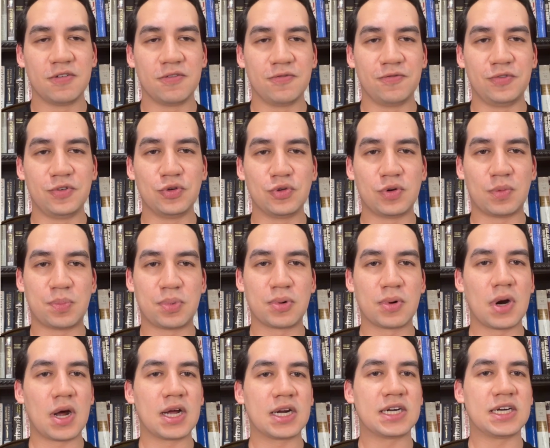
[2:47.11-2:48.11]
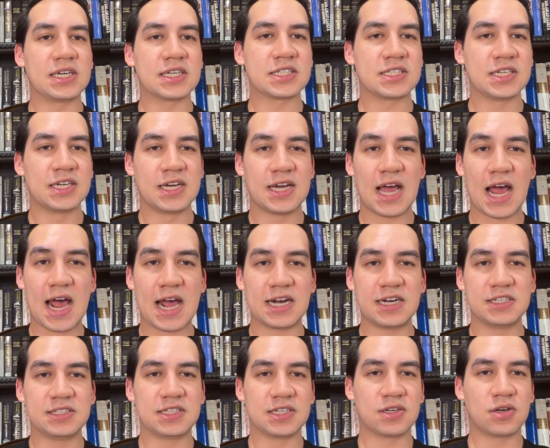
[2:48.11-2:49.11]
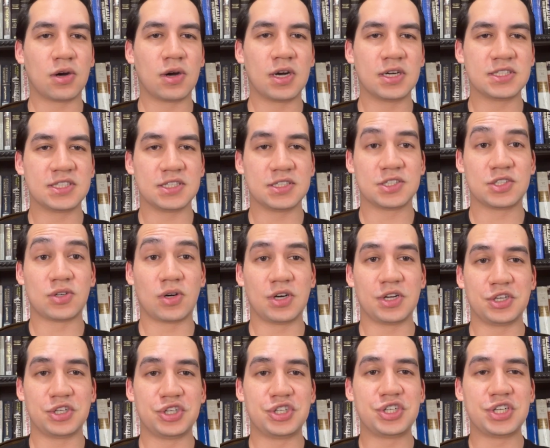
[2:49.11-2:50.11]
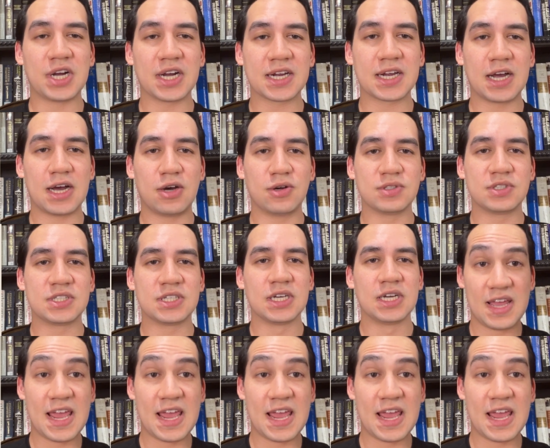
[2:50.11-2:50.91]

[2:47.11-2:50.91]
viewed a product, added to cart, started checkout,